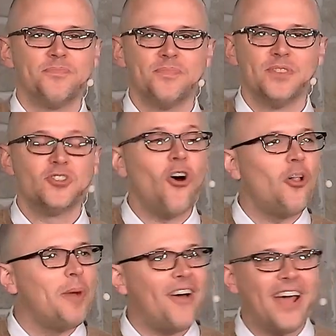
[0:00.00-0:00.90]
It's all
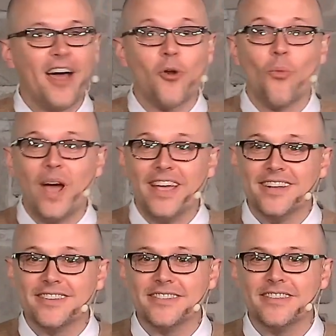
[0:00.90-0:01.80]
about how to
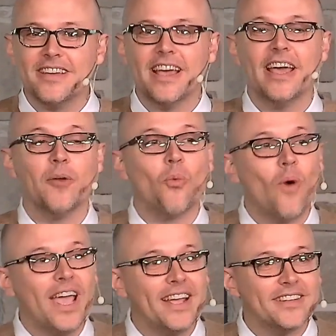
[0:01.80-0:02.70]
wait and
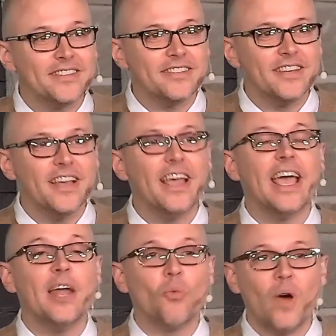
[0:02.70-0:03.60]
wait
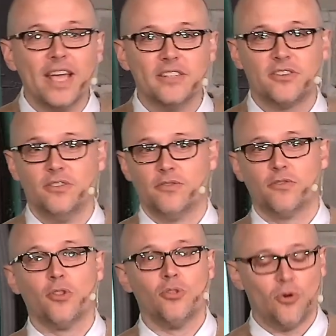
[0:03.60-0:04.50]
and wait for
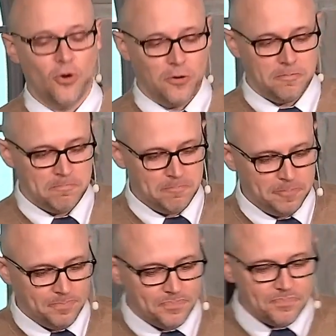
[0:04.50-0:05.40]
the Lord.
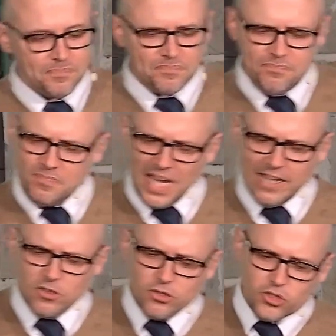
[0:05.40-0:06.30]

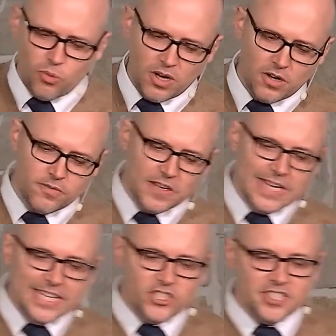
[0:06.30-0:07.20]
In Luke 12,
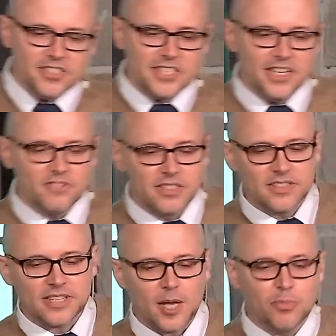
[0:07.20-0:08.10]
Jesus gives the
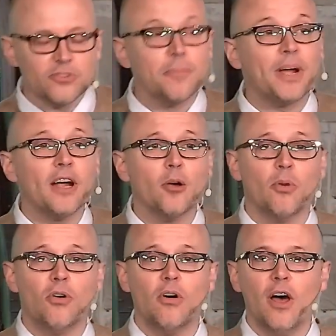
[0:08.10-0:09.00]
disciples a
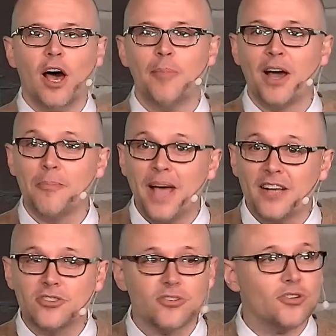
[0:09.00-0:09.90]
parable about a
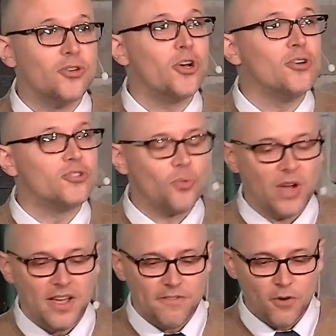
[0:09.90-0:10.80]
master who goes
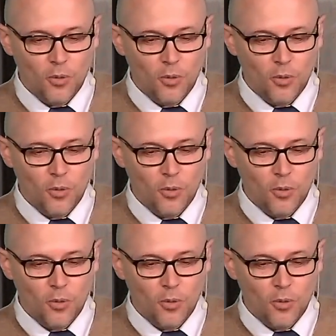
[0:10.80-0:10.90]
away for a